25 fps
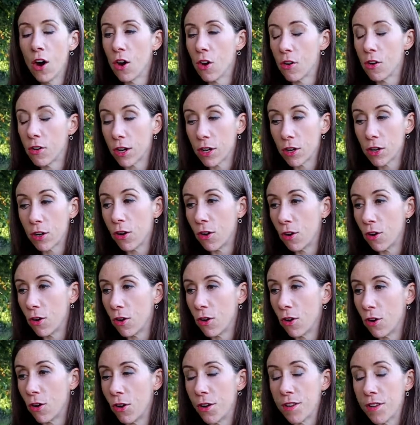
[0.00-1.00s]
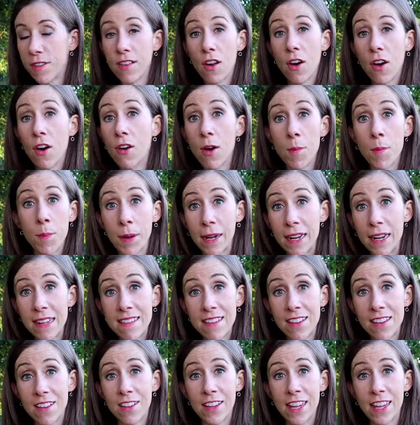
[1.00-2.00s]
or a cause or a
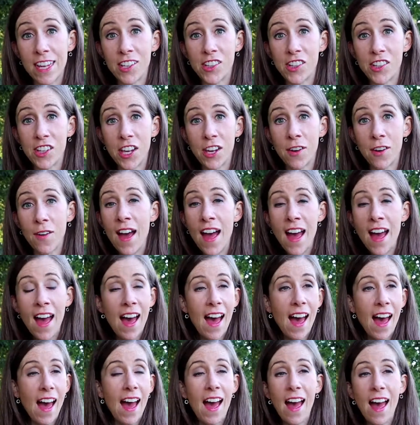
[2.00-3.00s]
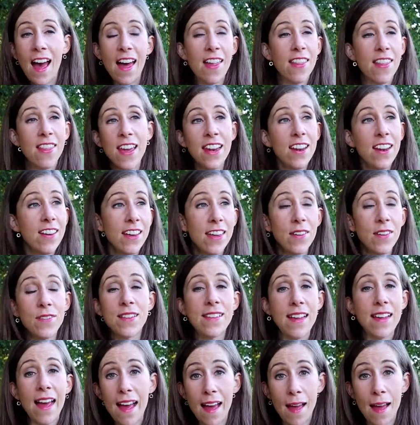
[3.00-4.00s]
political issue and they don't give a
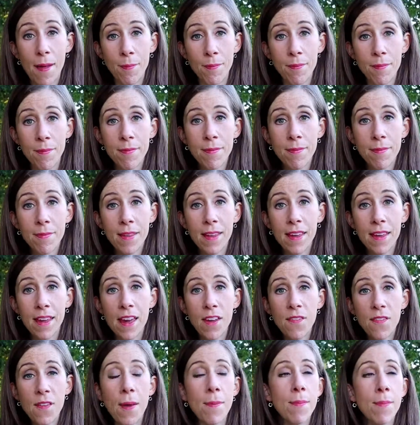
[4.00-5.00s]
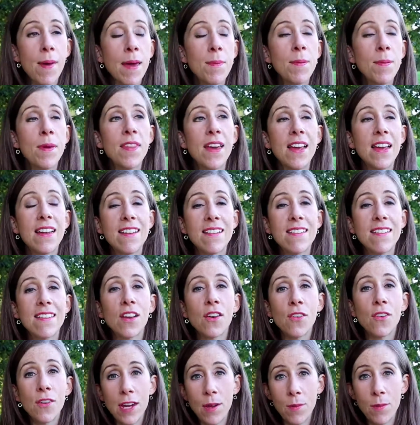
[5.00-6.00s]
damn. In fact, maybe they
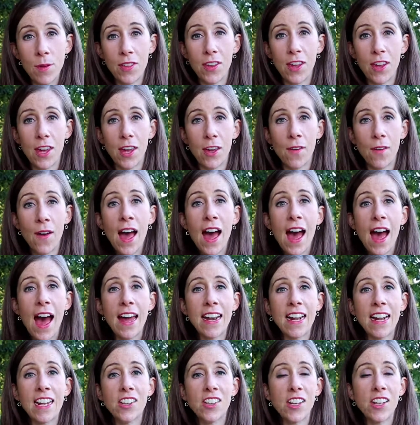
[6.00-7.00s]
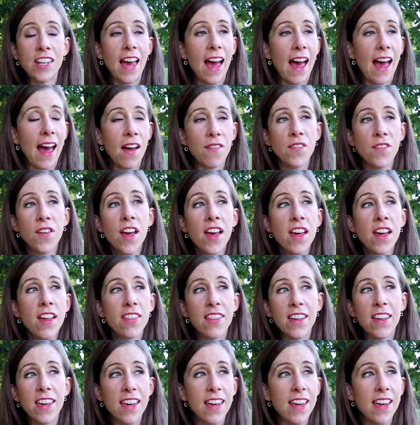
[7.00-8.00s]
disagree with you and actually have
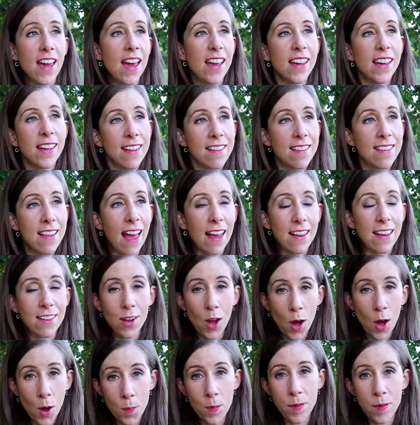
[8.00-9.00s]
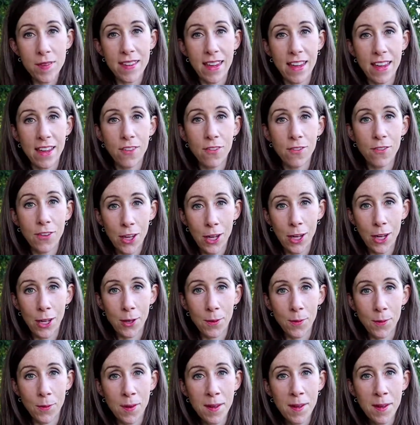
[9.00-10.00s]
the exact opposite
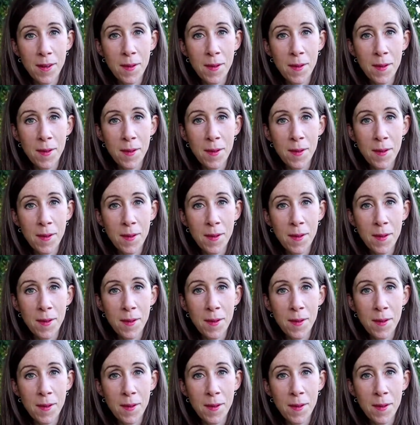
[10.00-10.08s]
view.